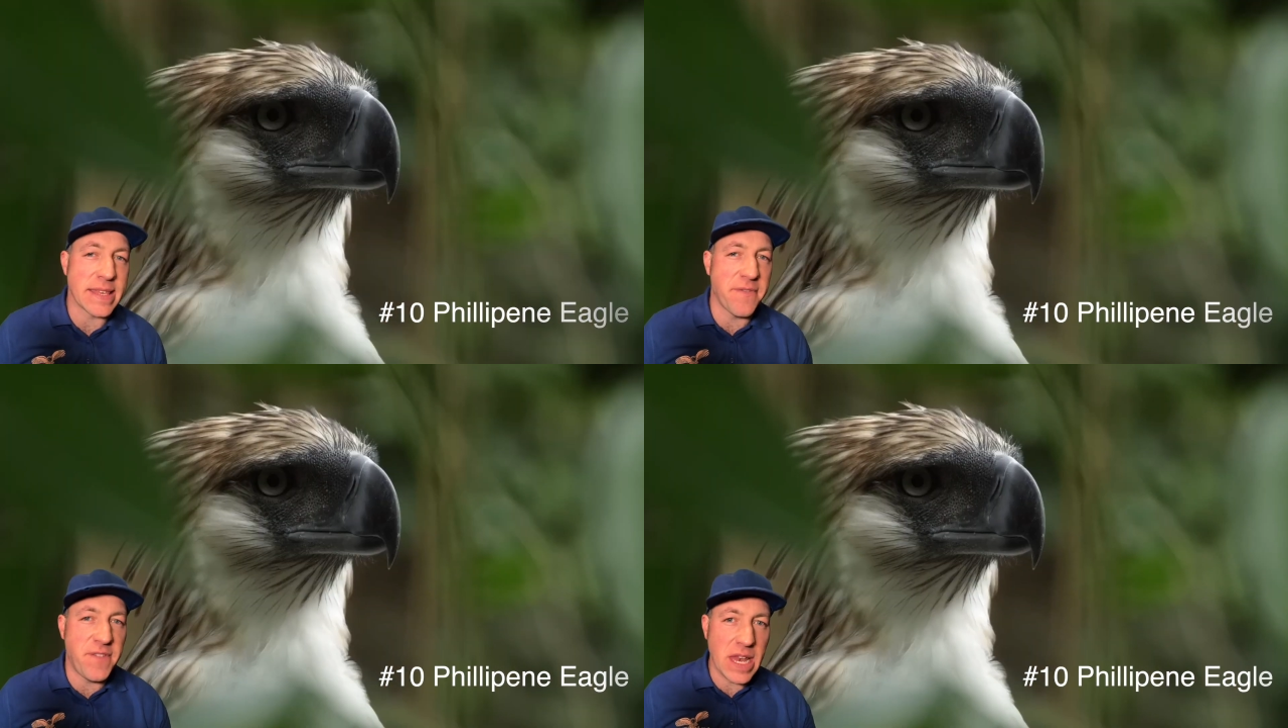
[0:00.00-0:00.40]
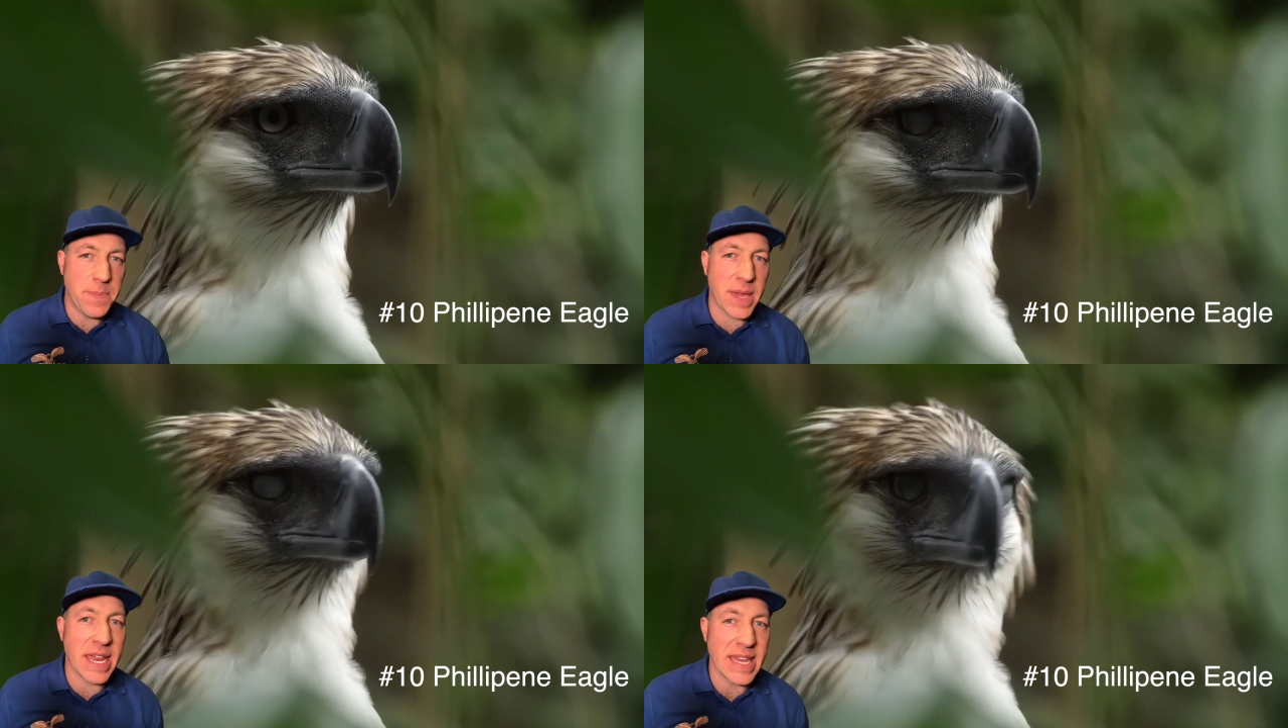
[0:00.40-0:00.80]
the
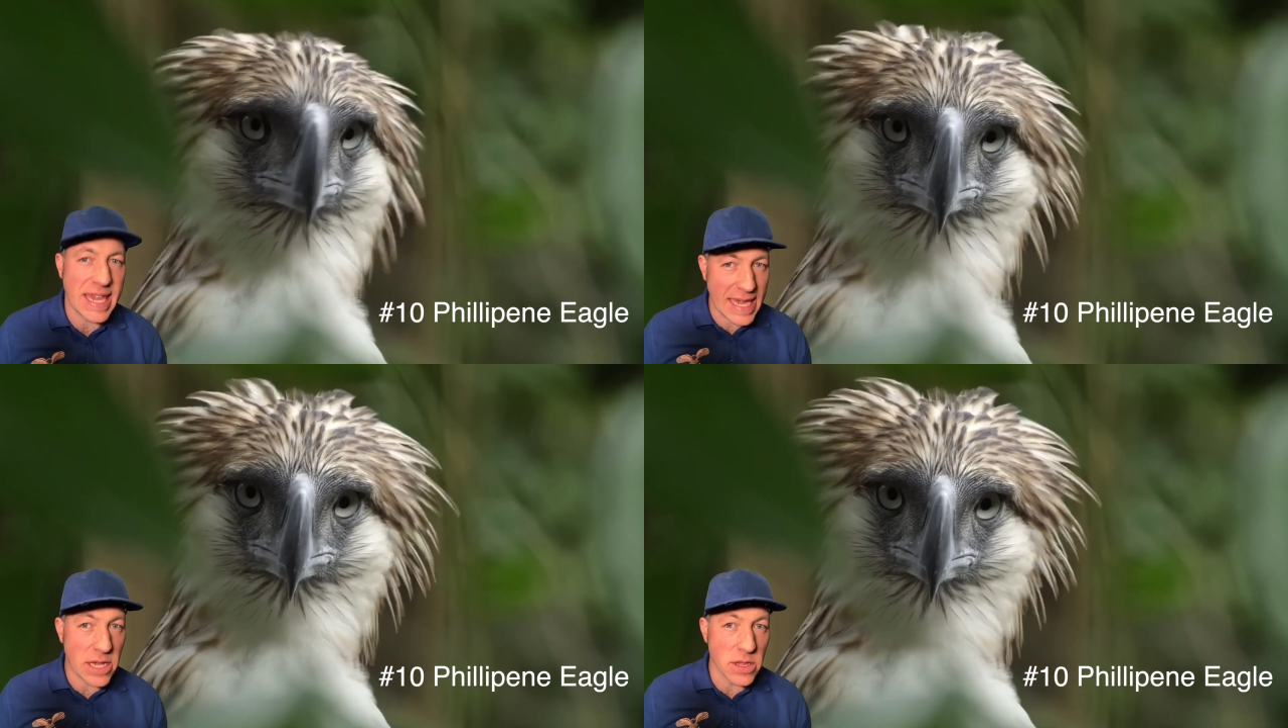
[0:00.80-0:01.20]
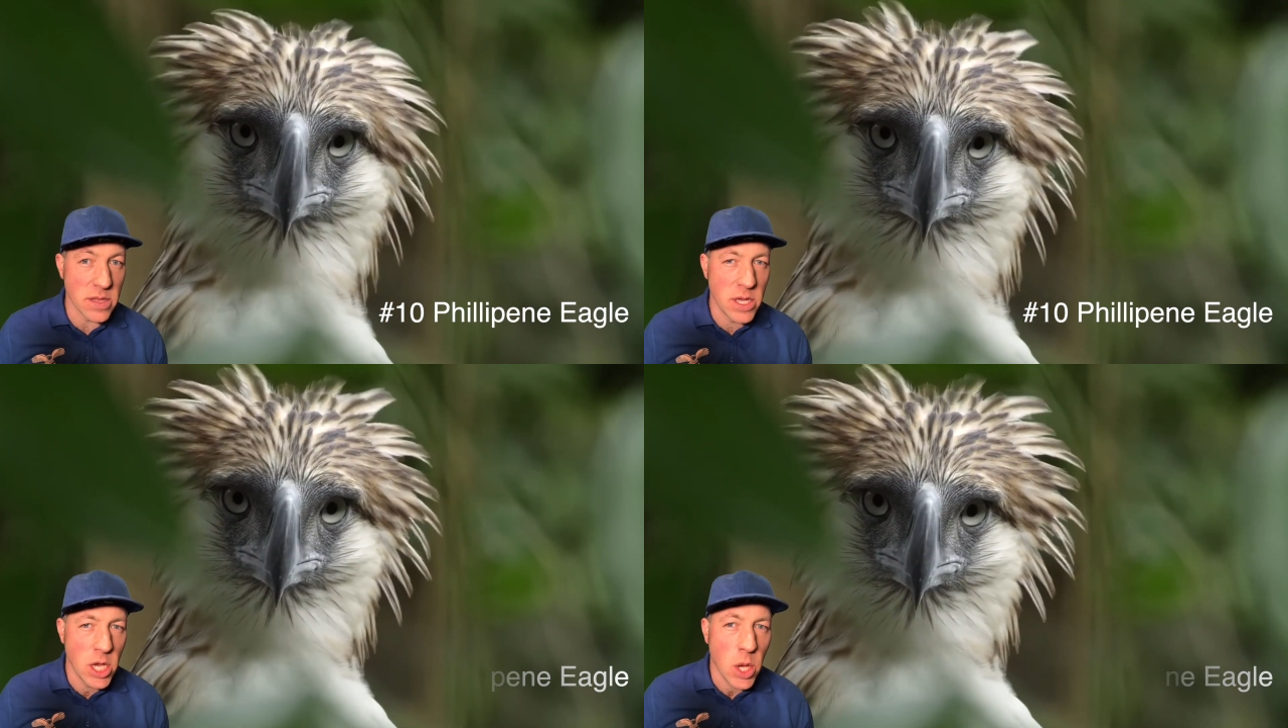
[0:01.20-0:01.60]
Philippine Eagle,
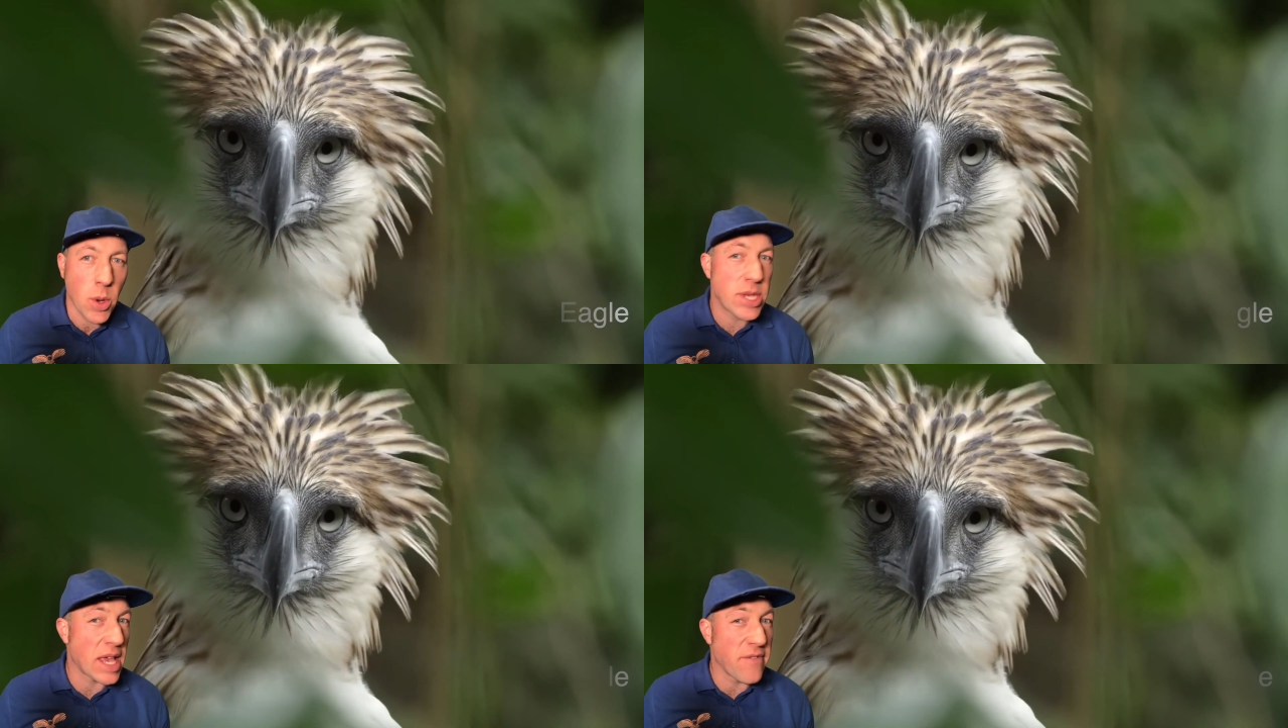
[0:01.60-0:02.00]
which is a